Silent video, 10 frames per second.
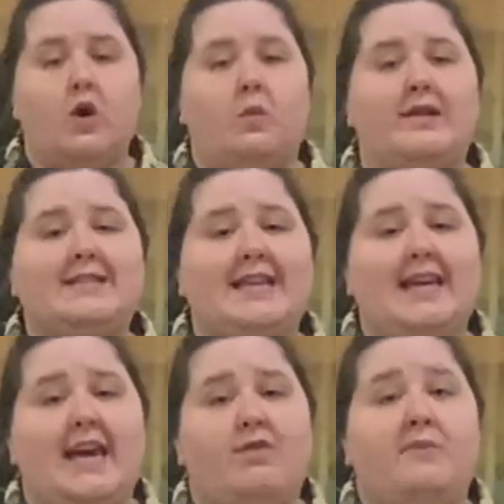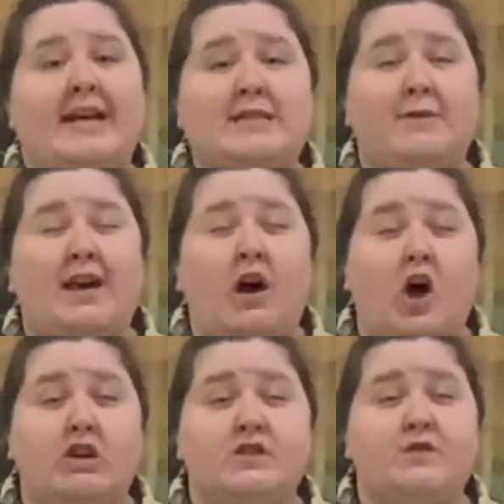Once again, the recipe
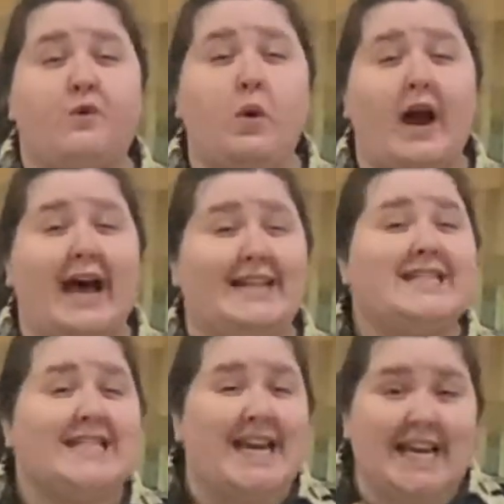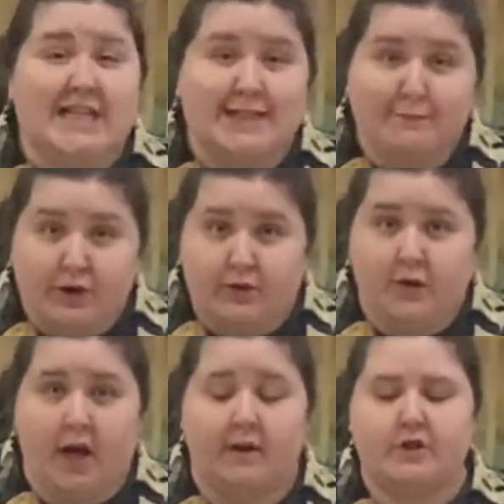calls for a
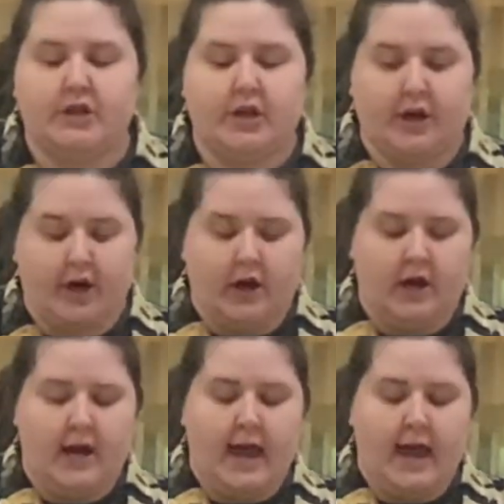teaspoon of sugar.